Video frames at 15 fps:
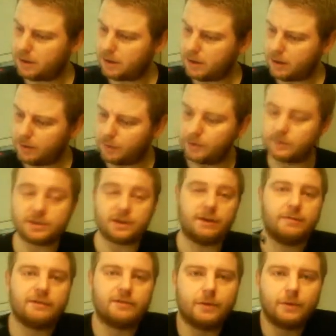Also
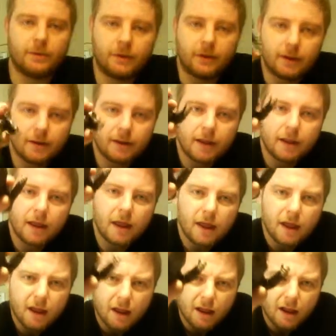before
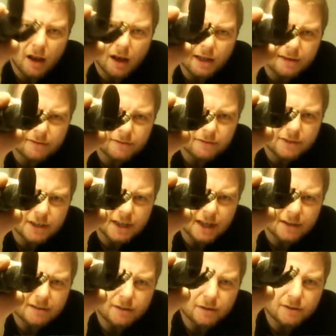I leave, she
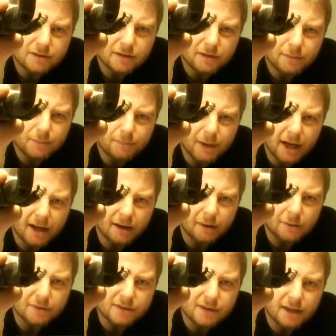has got 2 peg
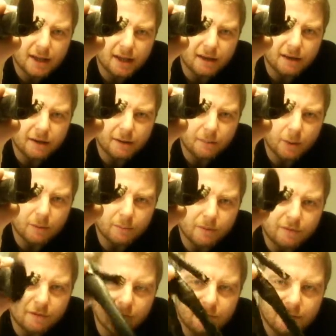holes in the bottom
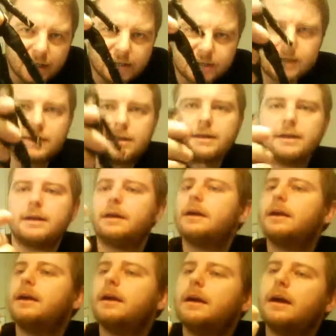of her feet.
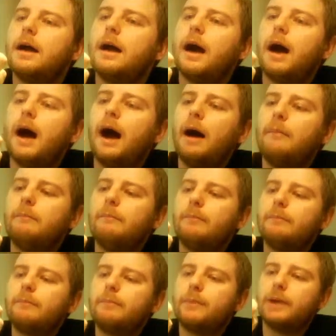
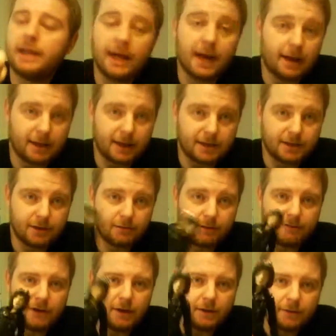But yeah, that's your
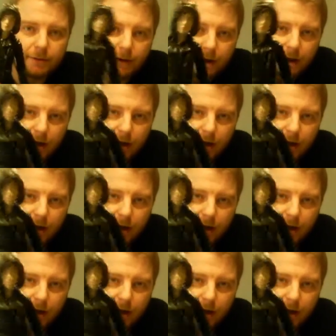review.